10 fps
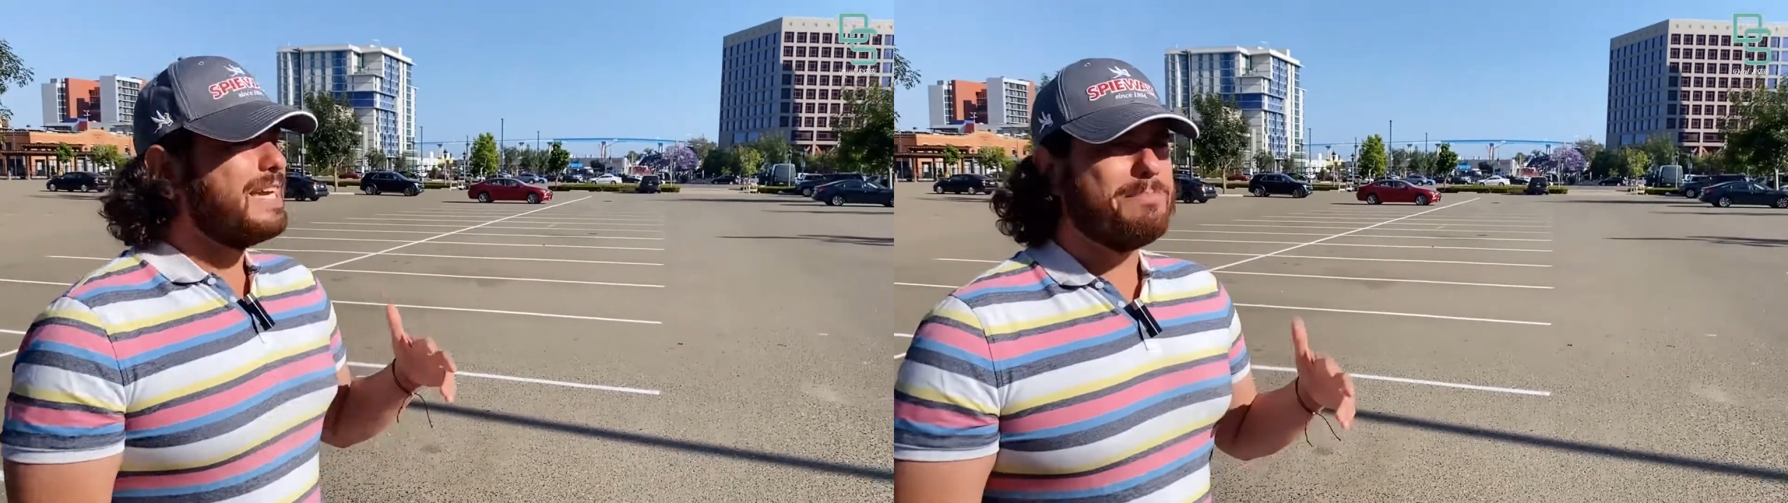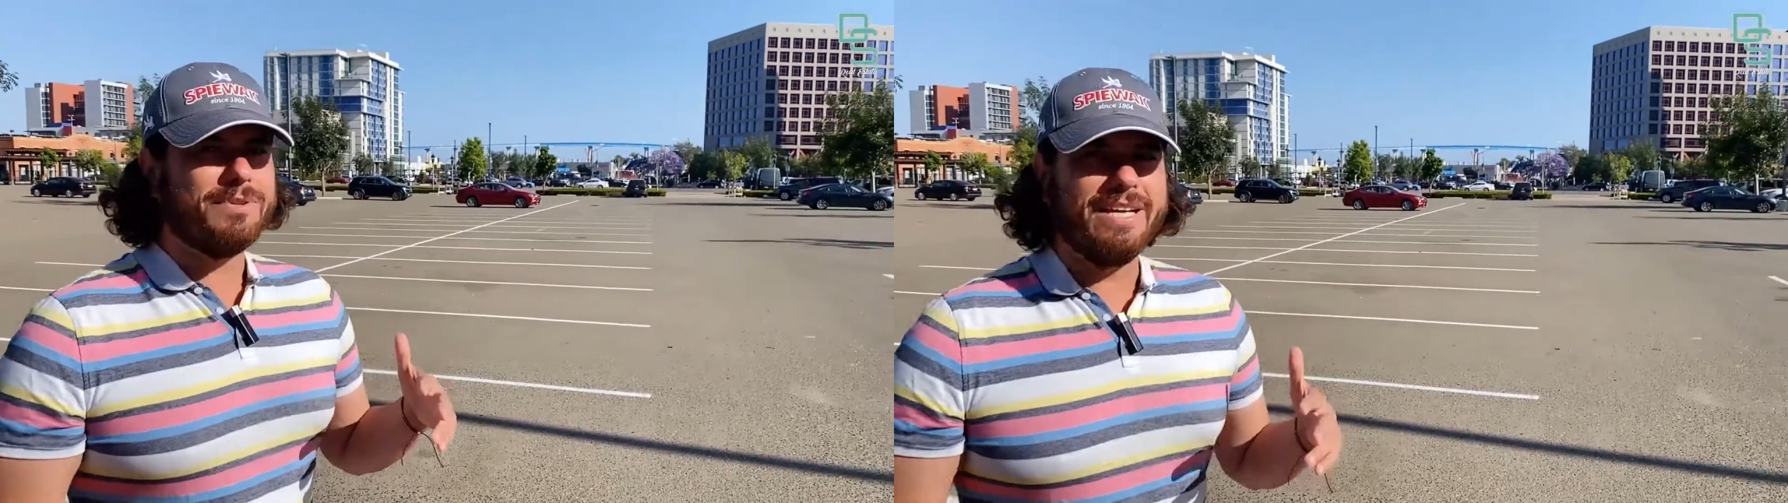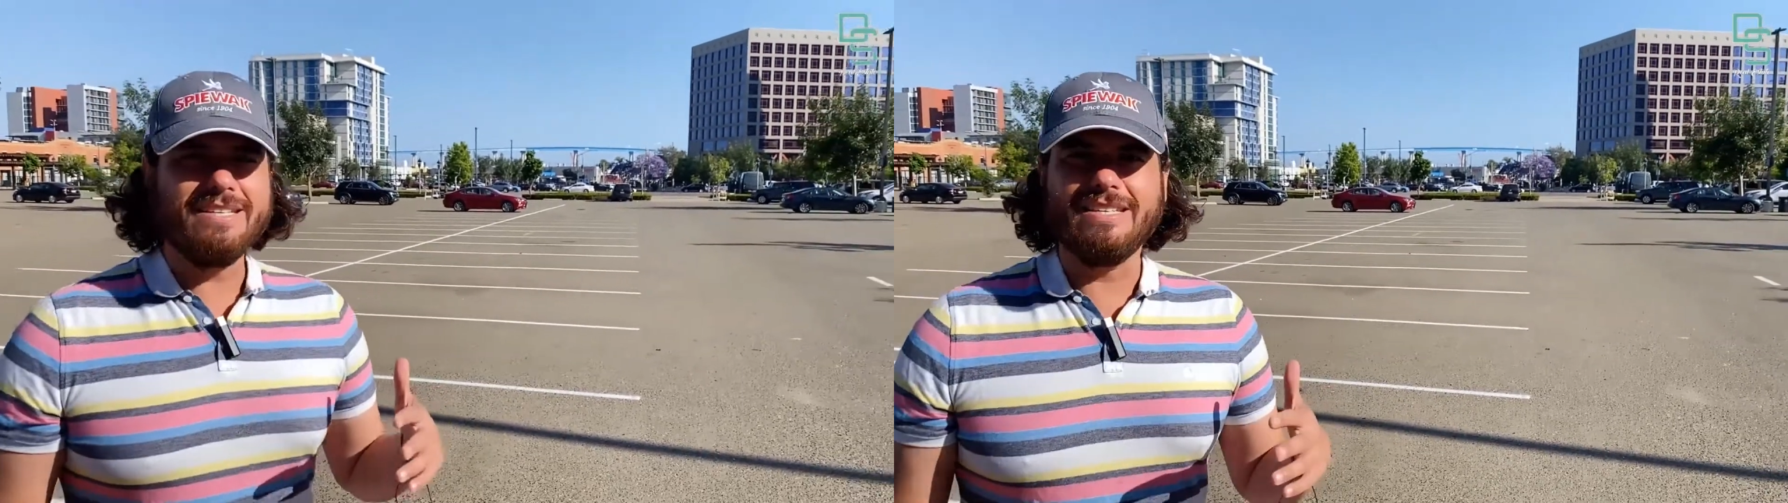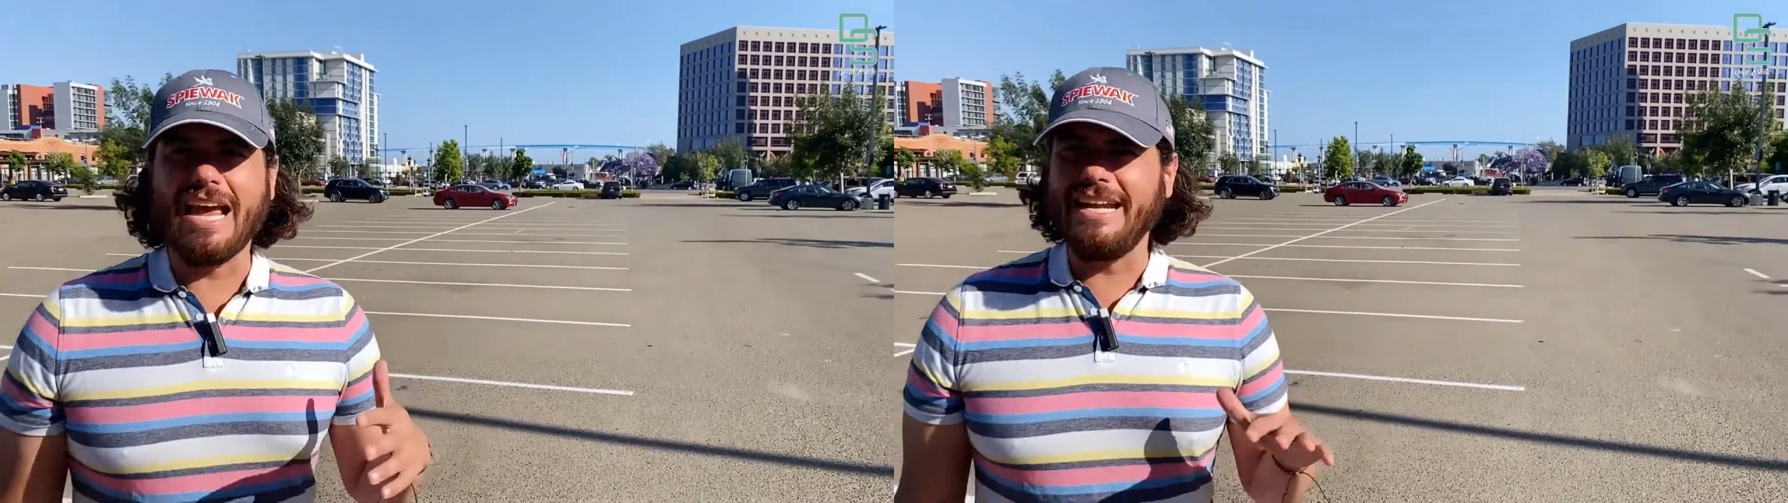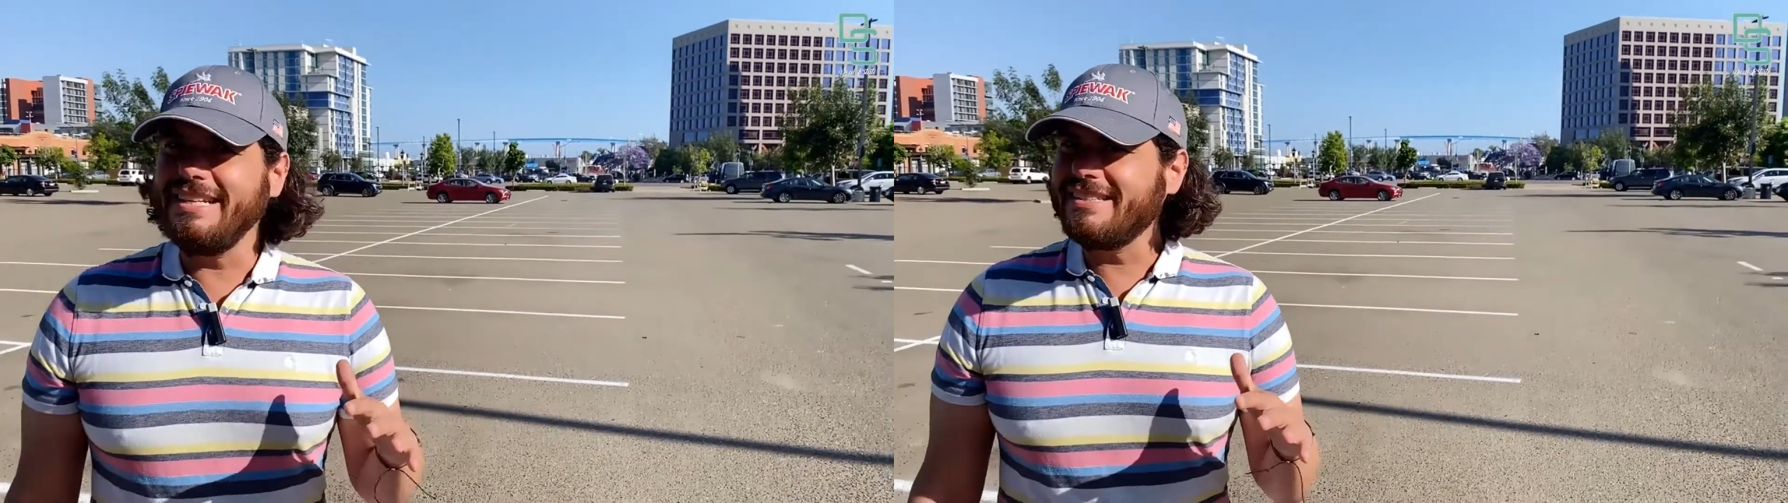place
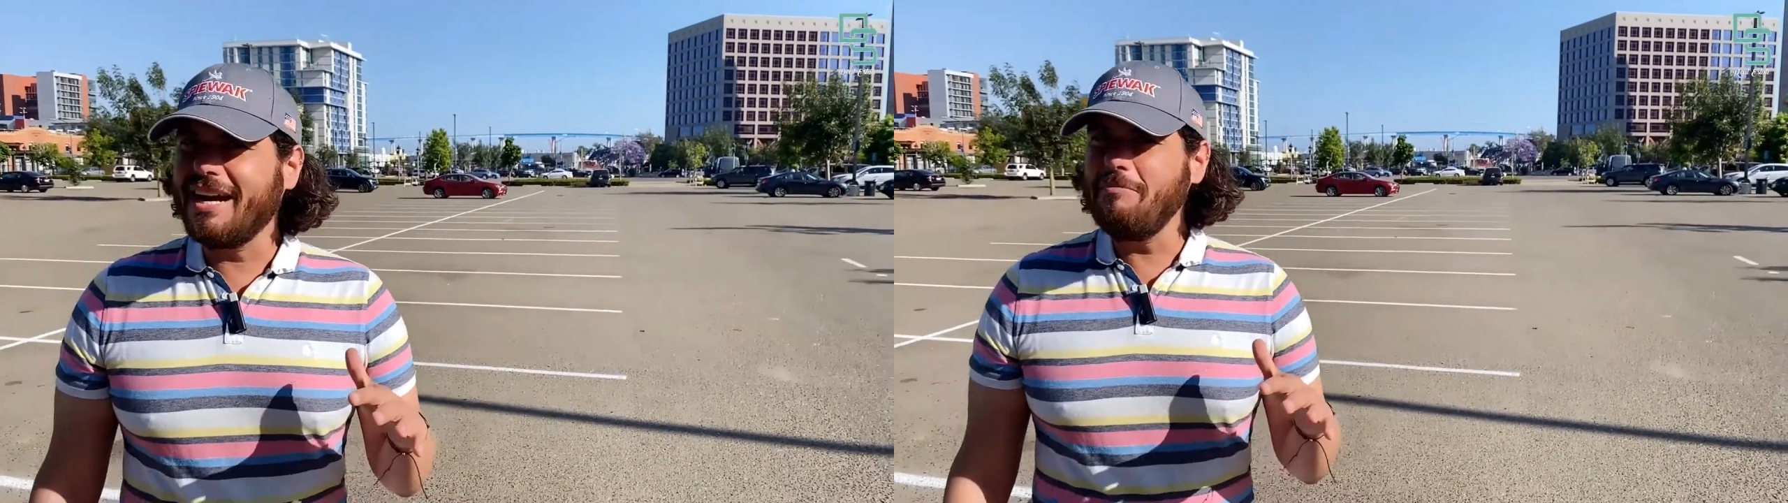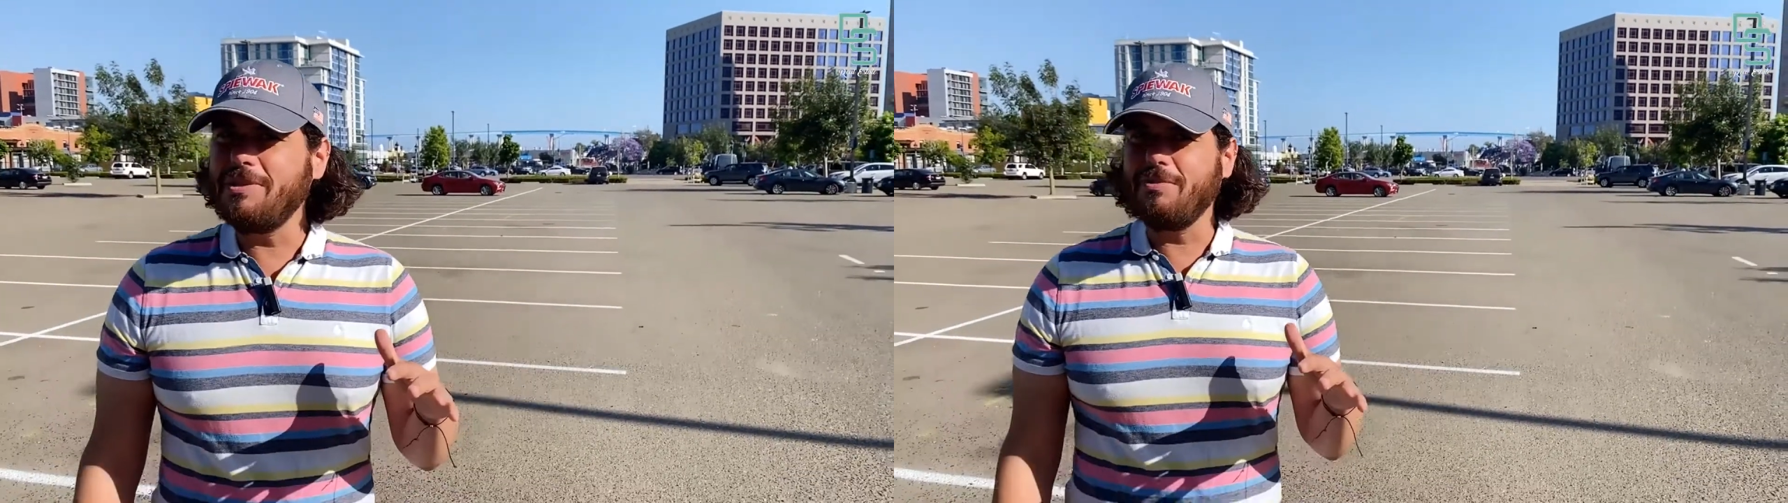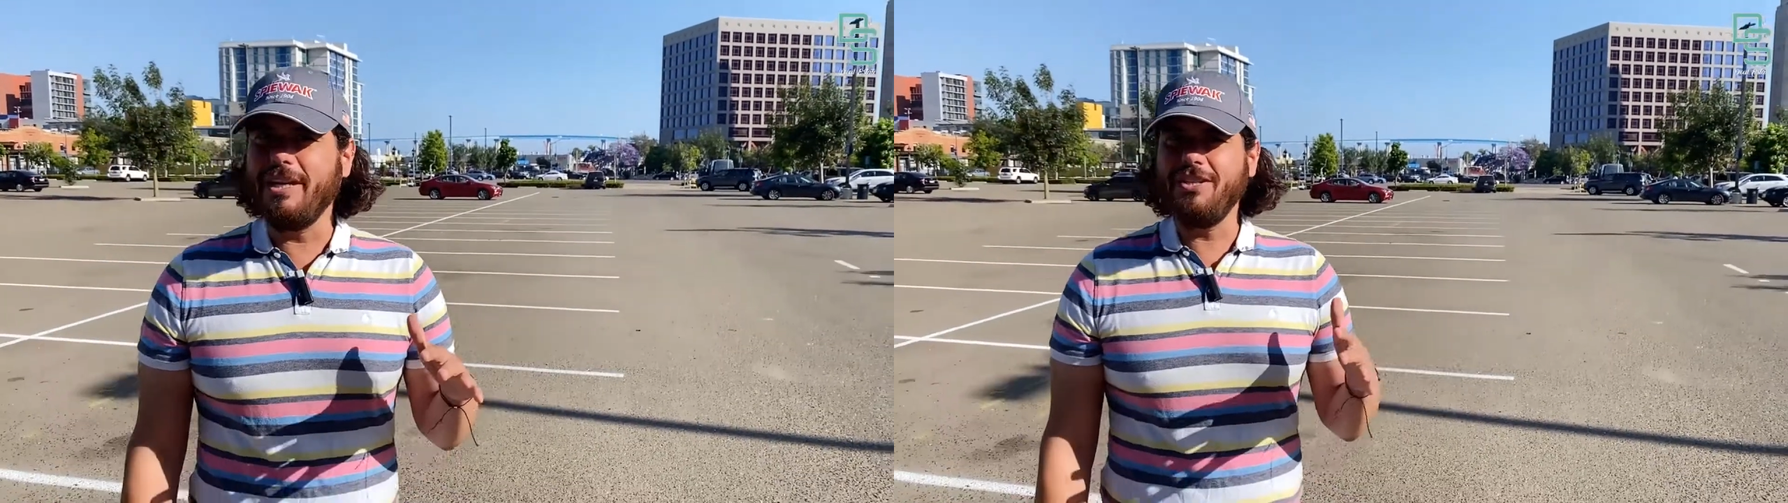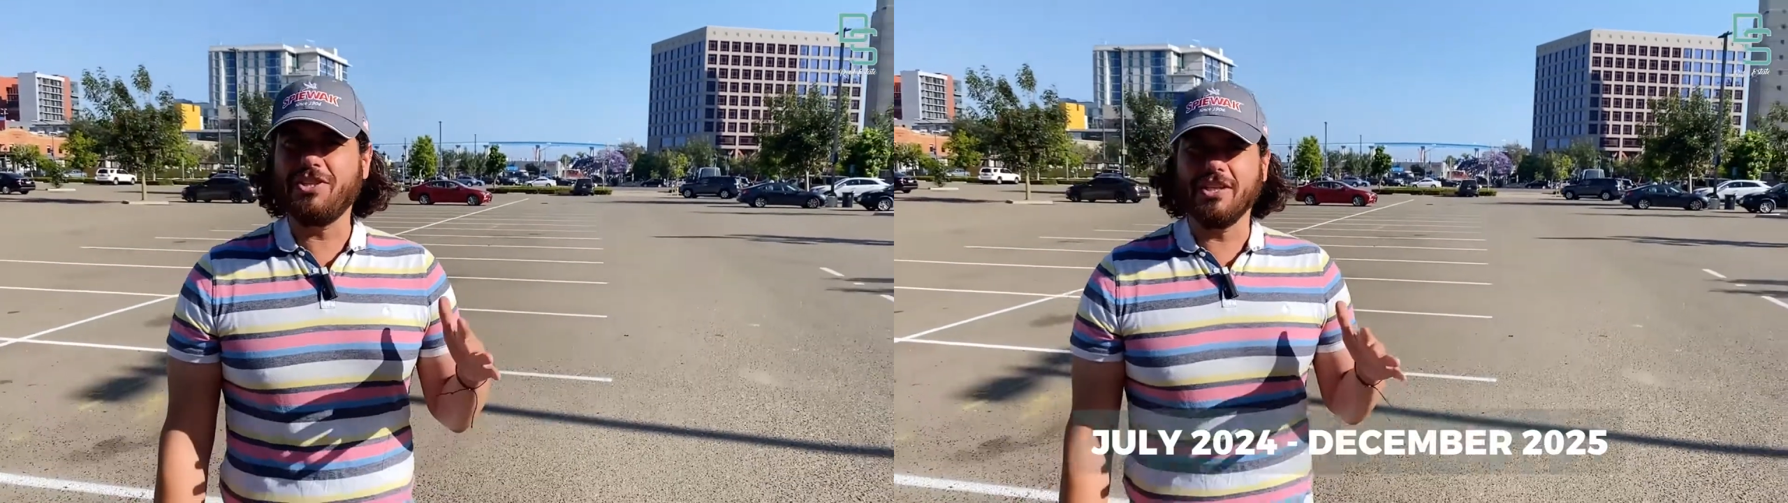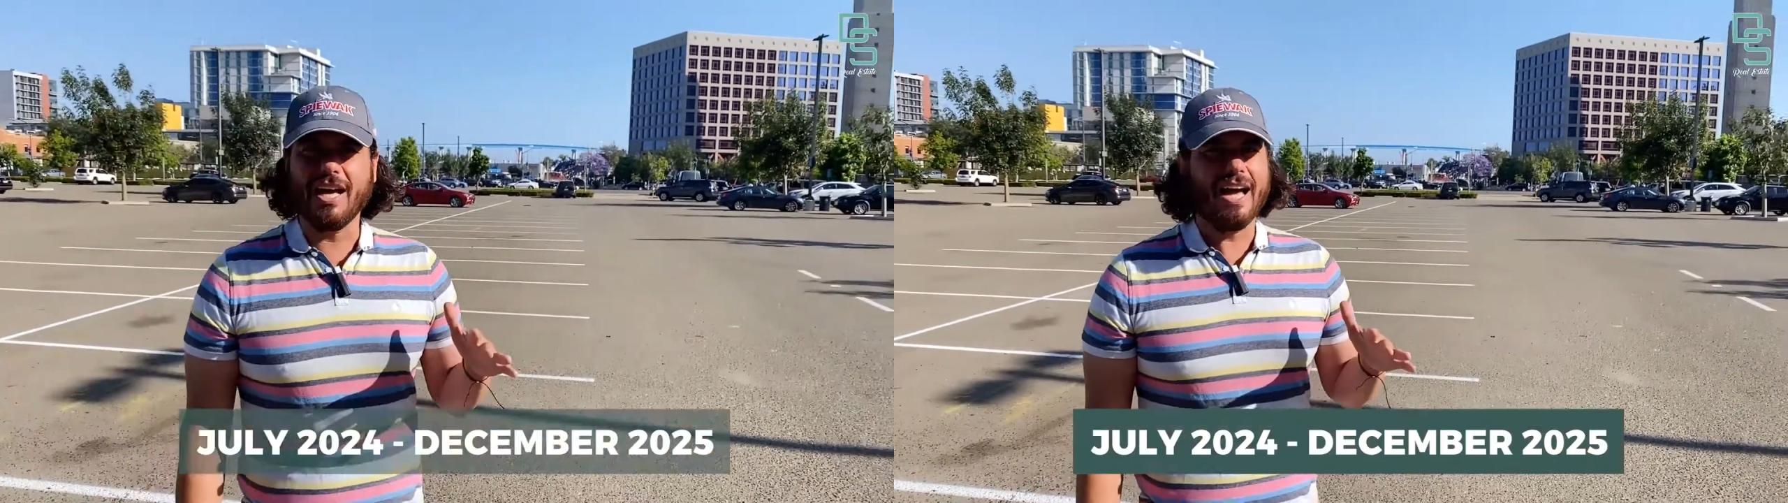anytime between July